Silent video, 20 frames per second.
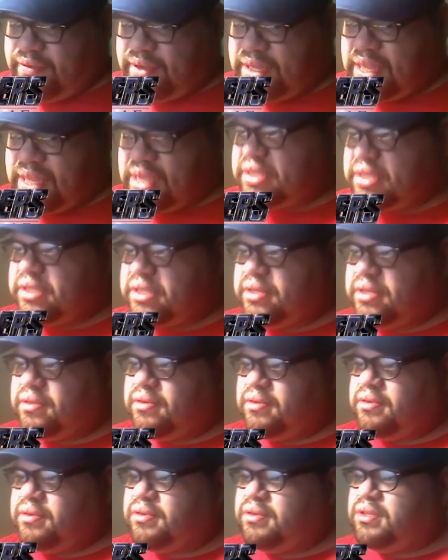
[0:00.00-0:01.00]
stuff like that.
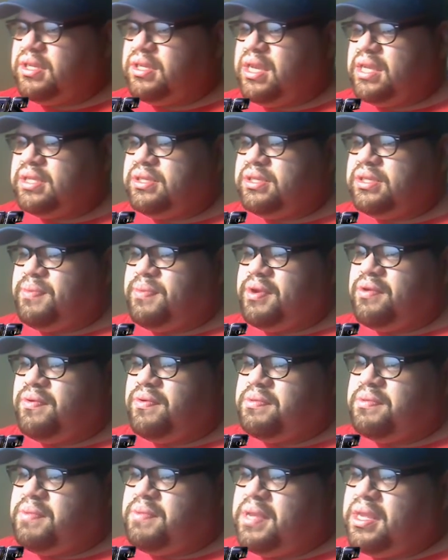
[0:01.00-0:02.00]
So, yeah, so
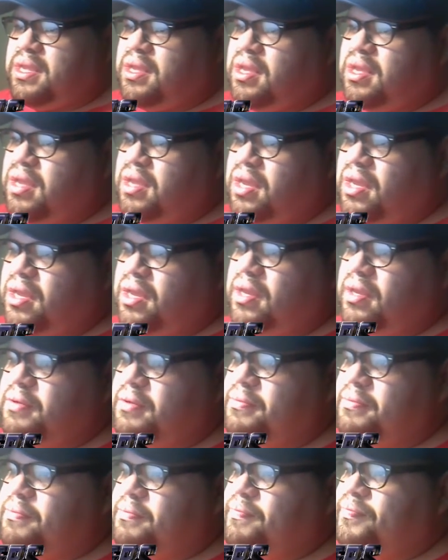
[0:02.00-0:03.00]
bear with me.
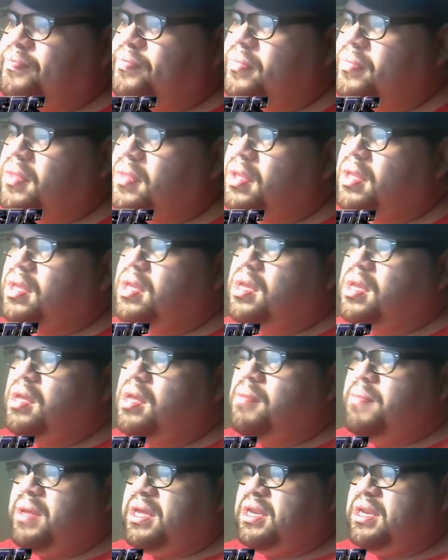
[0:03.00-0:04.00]
Um,
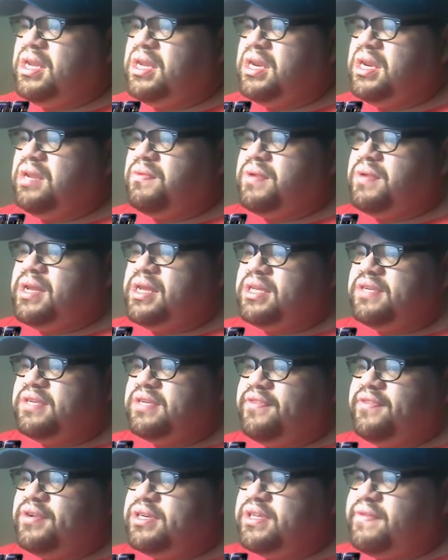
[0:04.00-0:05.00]
but anyway,
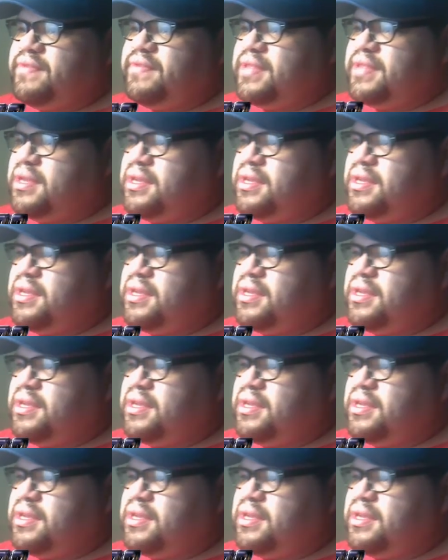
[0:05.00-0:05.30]
as far as